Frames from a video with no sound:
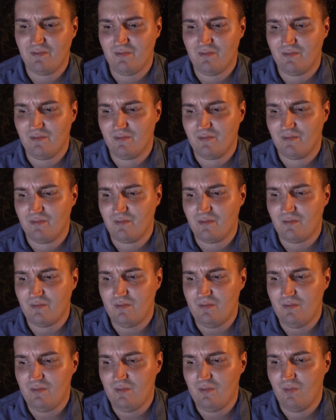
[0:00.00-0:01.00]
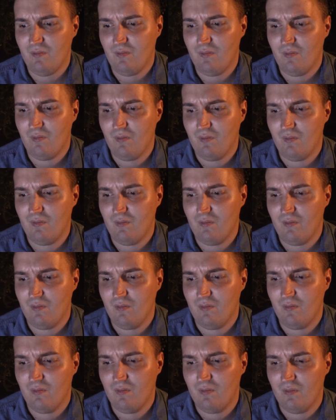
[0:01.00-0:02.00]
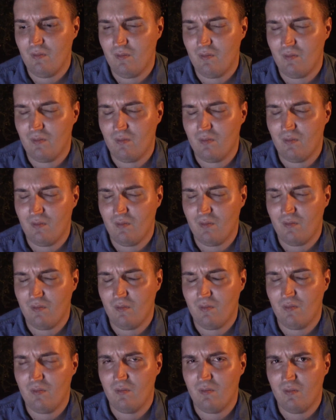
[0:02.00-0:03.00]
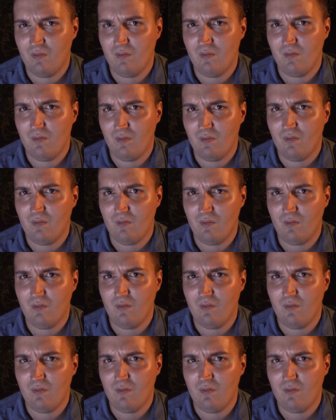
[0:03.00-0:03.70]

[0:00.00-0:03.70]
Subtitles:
Nobody speaks.